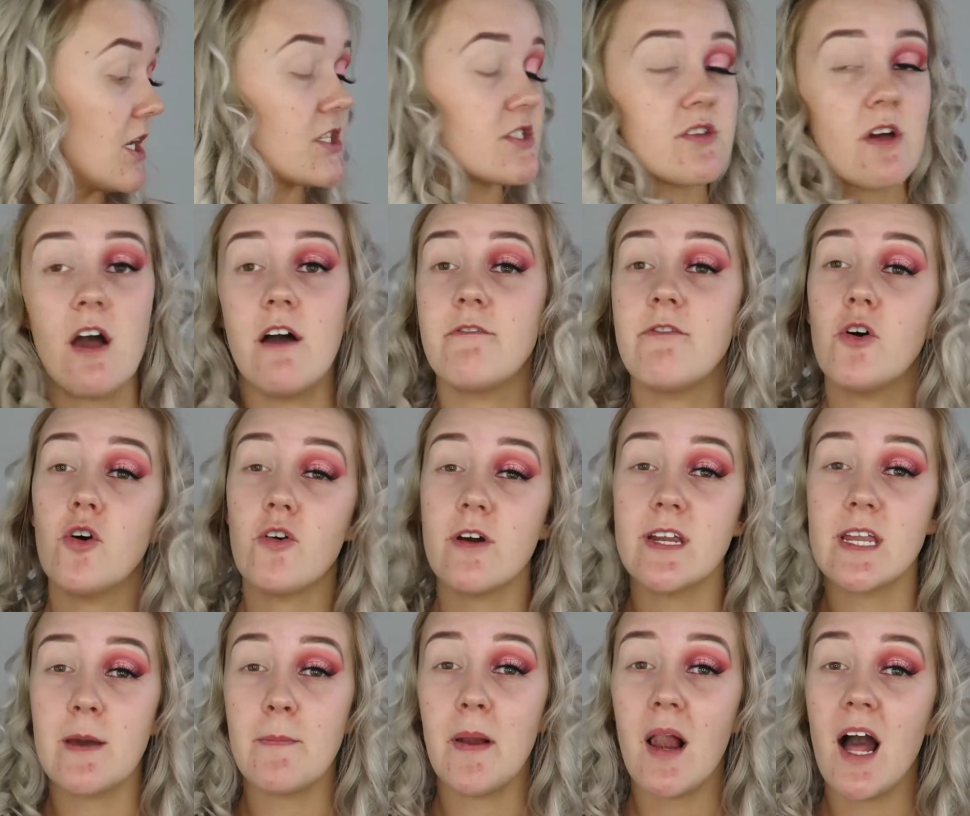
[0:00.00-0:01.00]
So I've
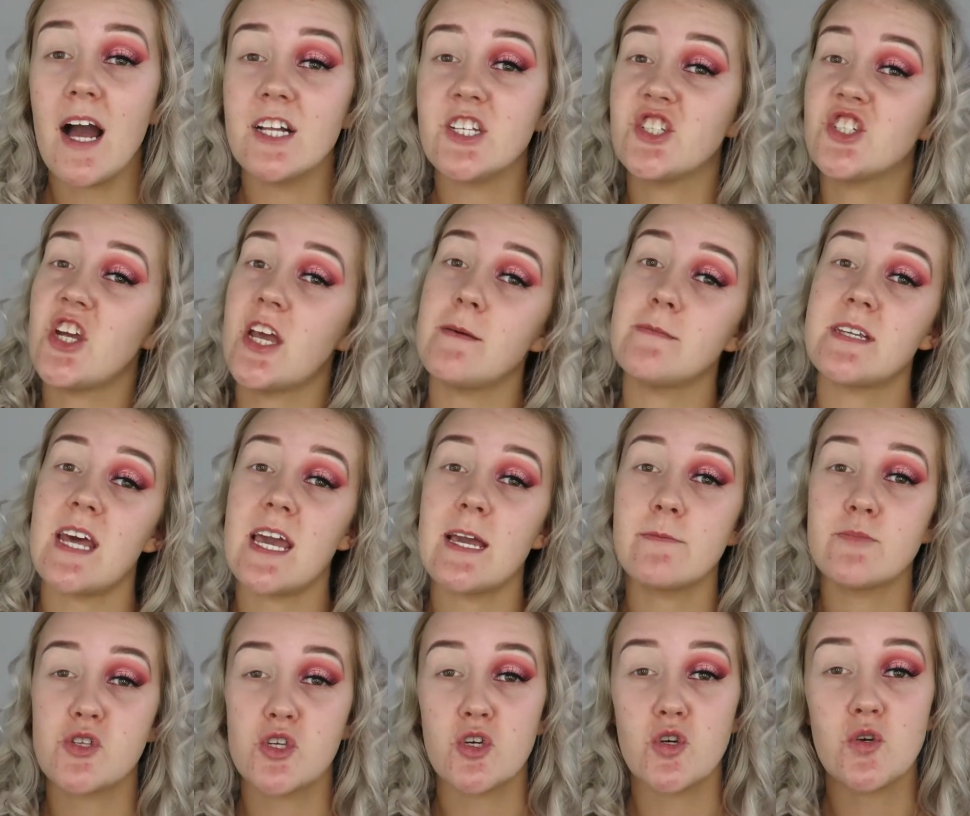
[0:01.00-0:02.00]
already applied Shape
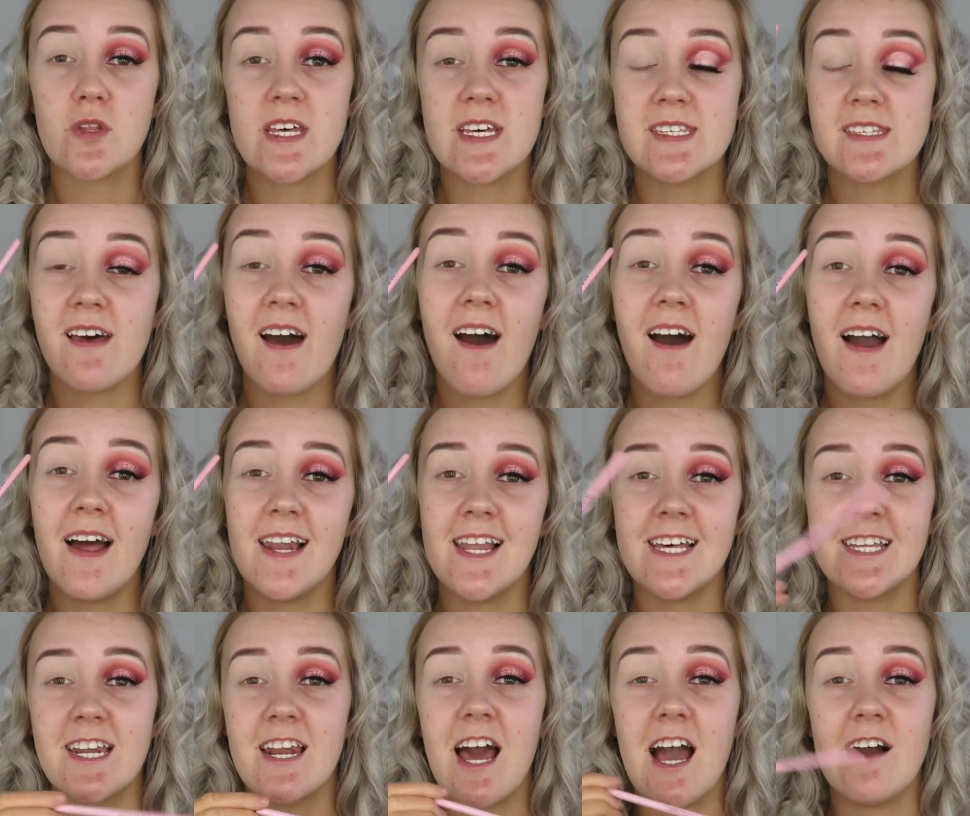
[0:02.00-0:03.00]
Tape to this
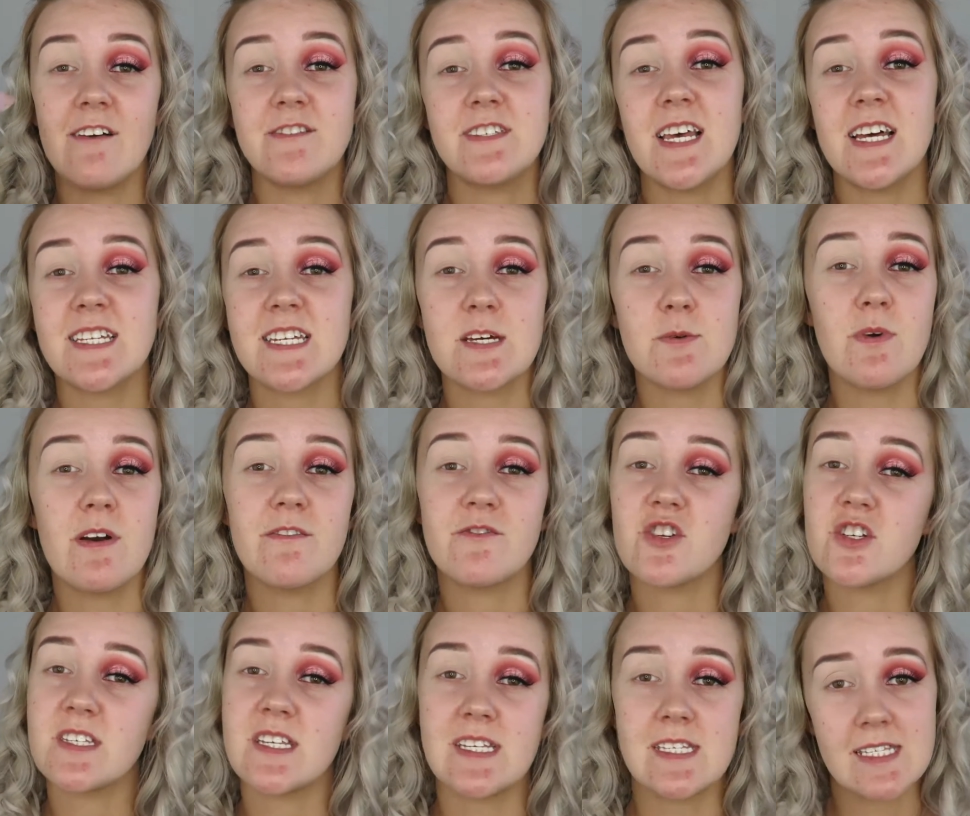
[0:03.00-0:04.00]
eyelid and I've set it with
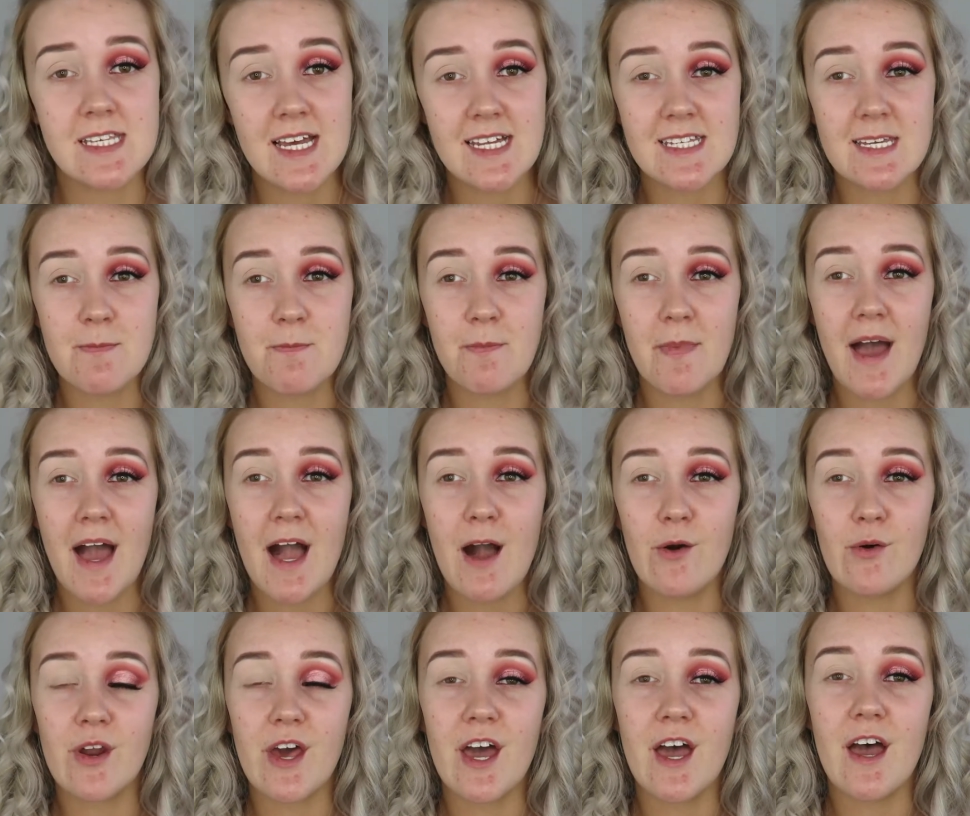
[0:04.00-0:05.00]
just a setting
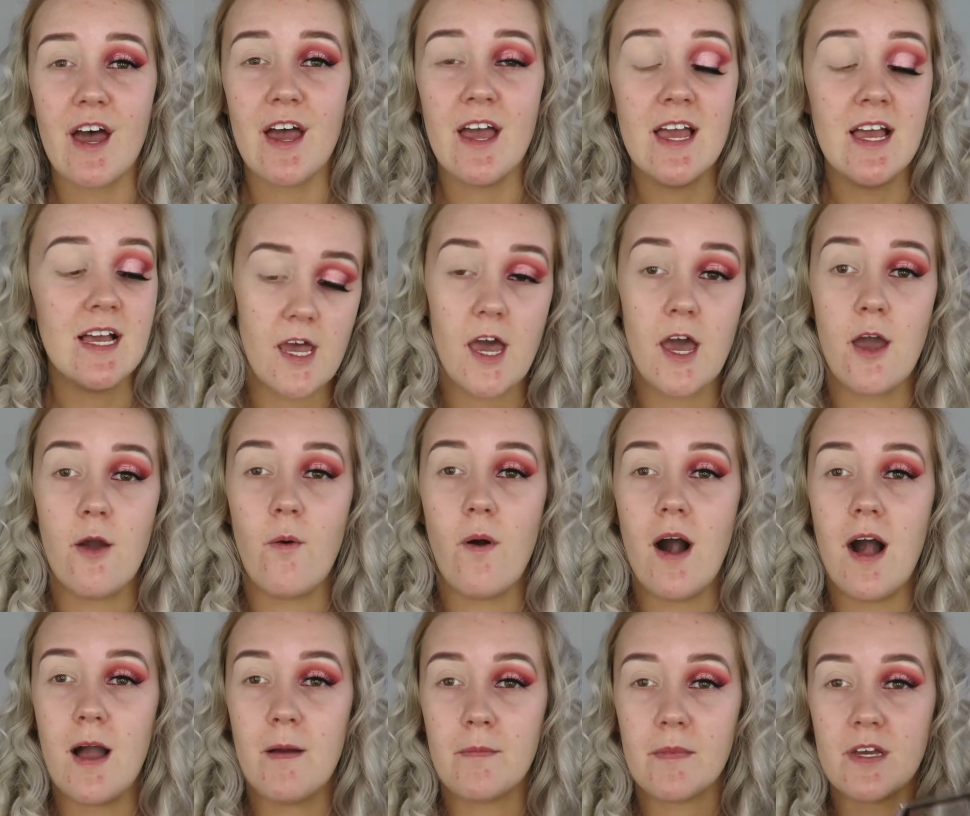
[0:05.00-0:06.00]
powder. So
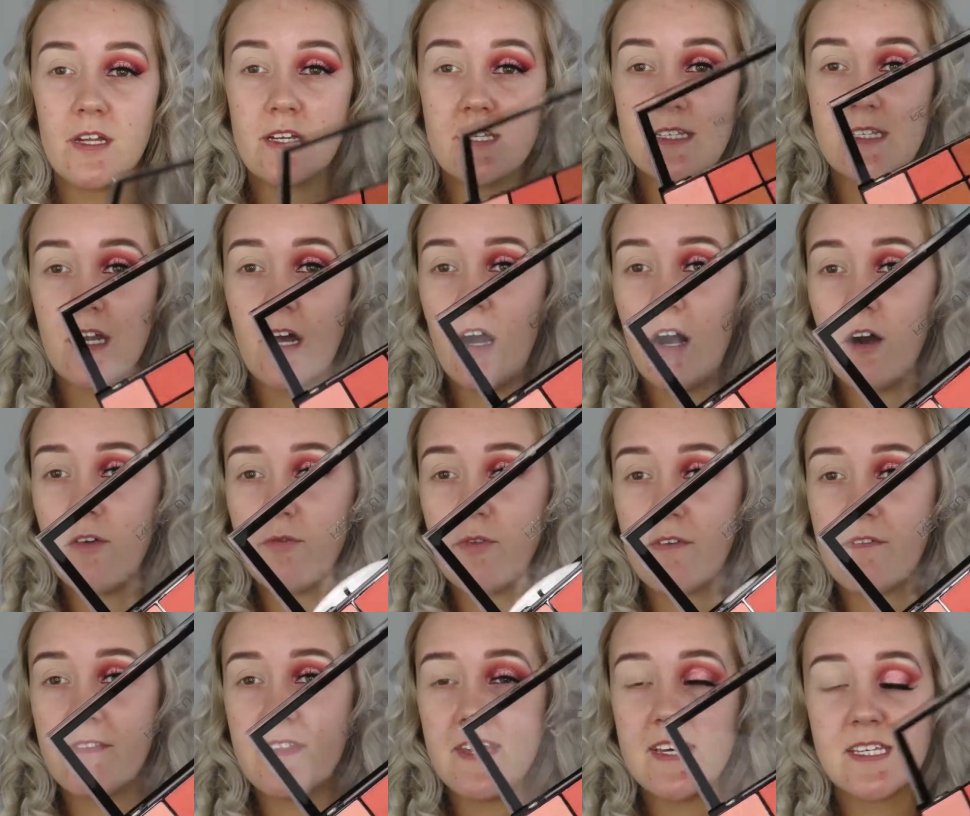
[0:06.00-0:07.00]
I'm going to start off
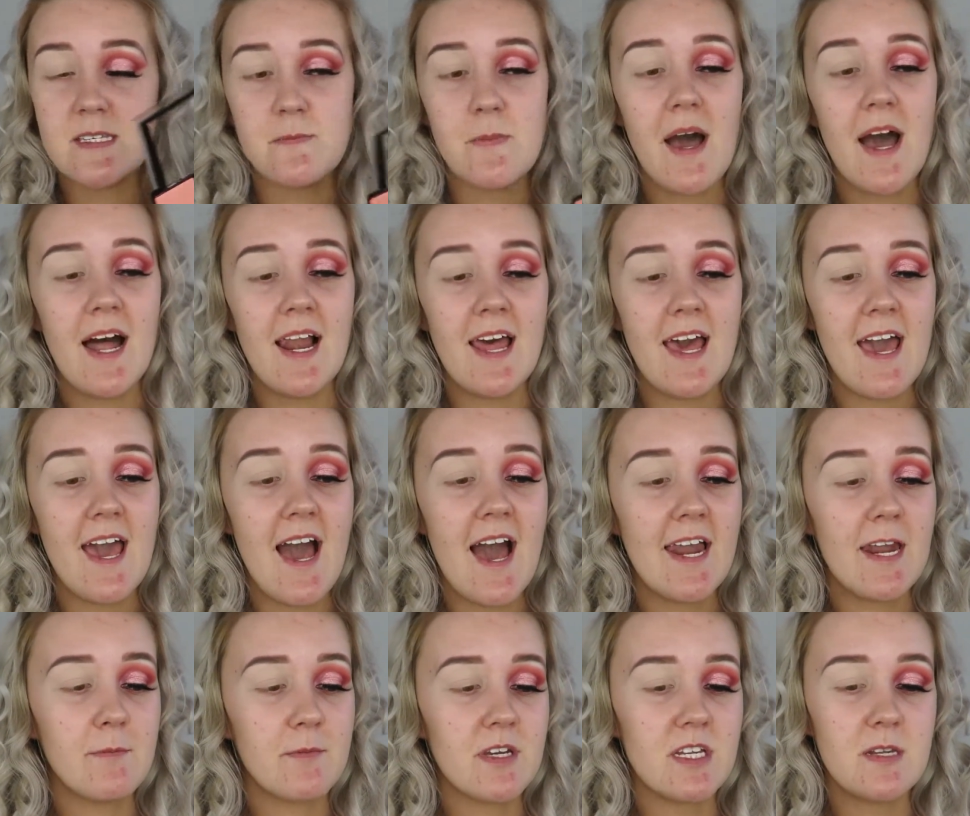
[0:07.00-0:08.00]
with this palette,
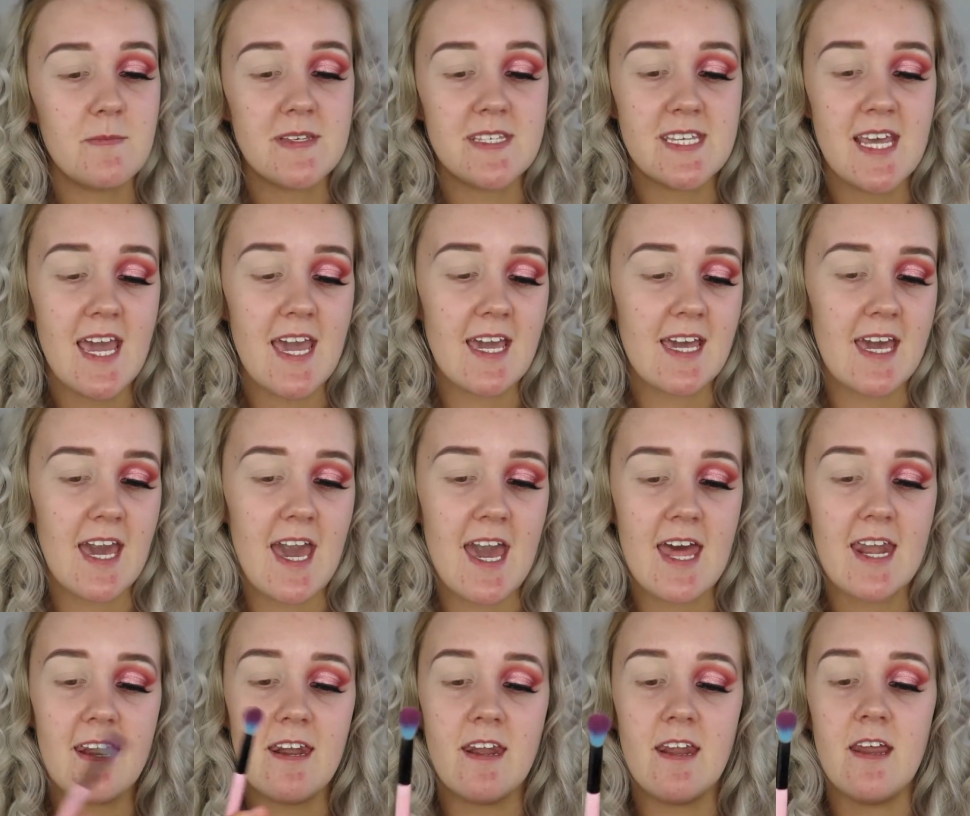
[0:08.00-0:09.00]
and I'm going to be
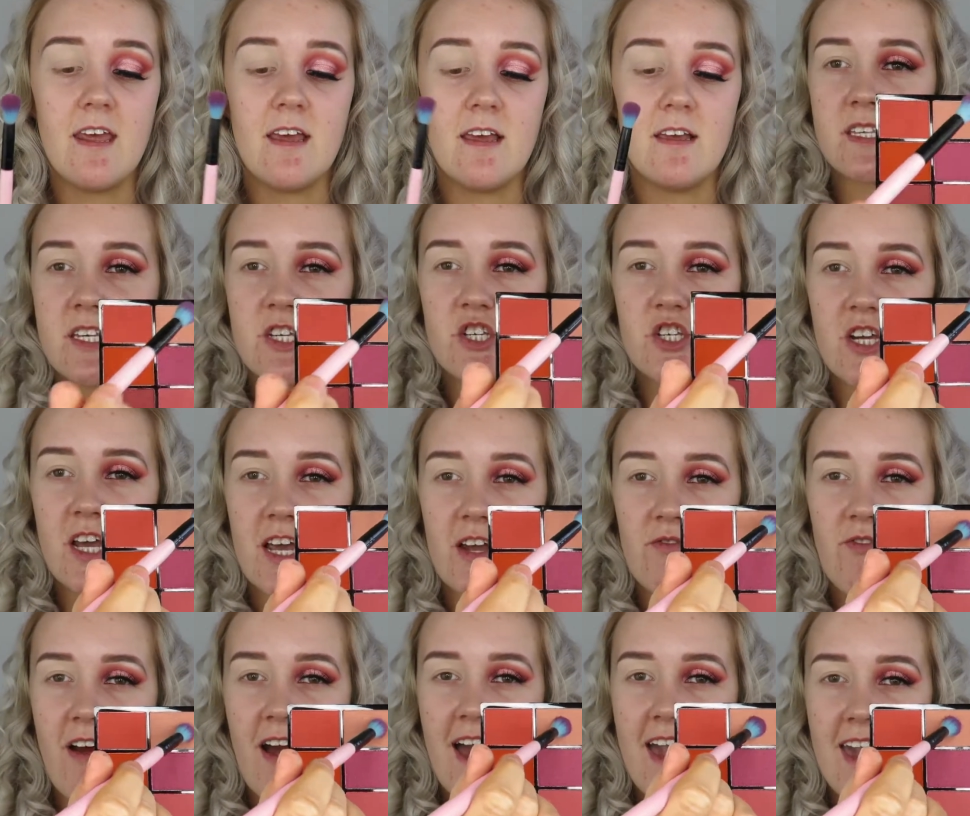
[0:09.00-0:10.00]
taking this
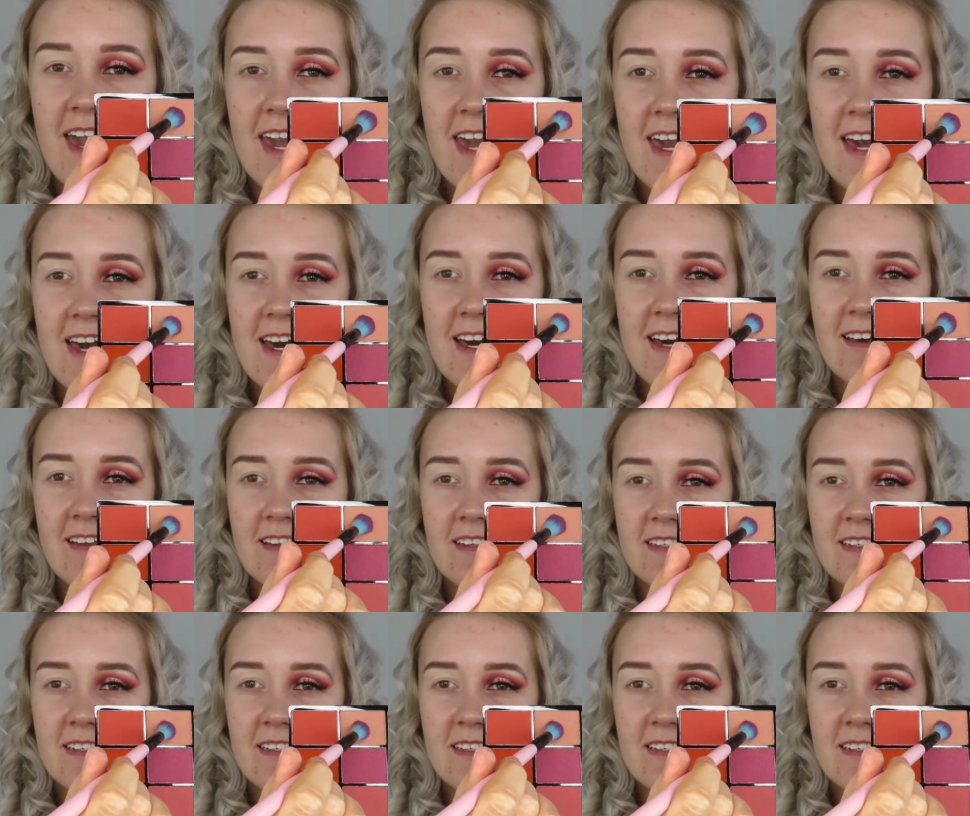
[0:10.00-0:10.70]
shade right here,